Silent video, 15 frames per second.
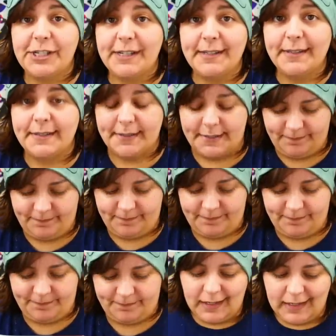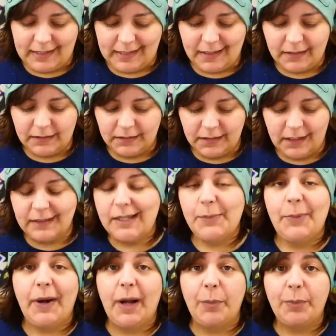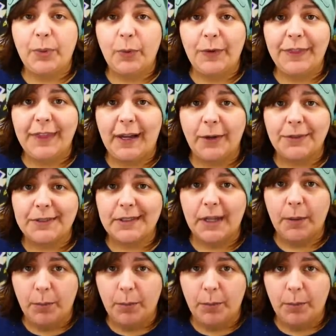is a lollipop without a